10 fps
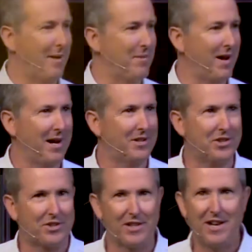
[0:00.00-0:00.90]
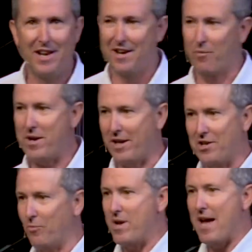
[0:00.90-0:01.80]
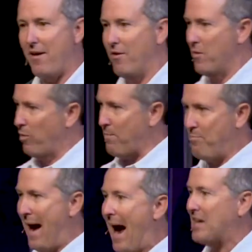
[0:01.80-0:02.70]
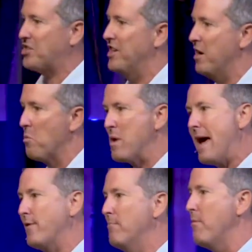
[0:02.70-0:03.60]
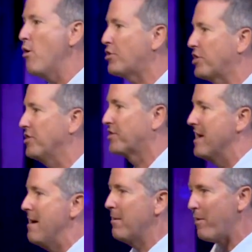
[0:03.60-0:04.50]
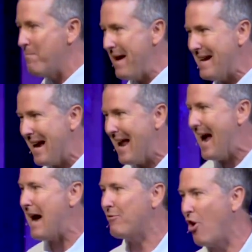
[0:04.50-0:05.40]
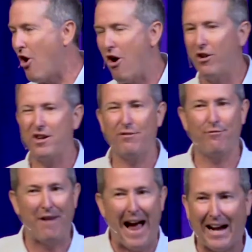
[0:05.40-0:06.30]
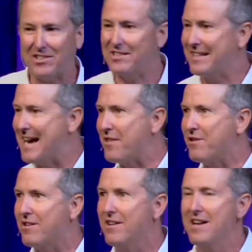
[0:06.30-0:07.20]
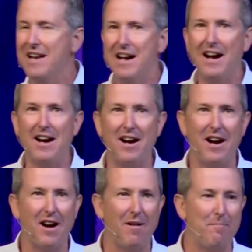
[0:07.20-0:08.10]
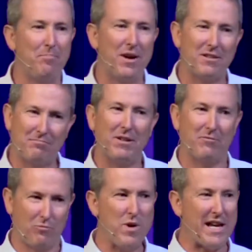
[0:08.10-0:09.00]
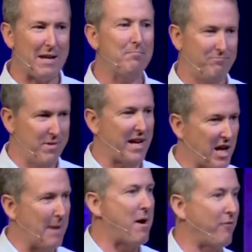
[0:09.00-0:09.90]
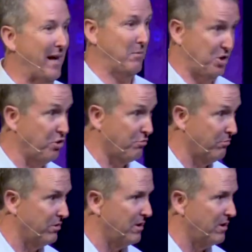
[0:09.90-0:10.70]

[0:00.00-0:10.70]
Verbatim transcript: mean, it's just, we can, we have, we're passionate. We have emotions, but we may not have all the facts together. Um, but, but we can, we can come off like we do.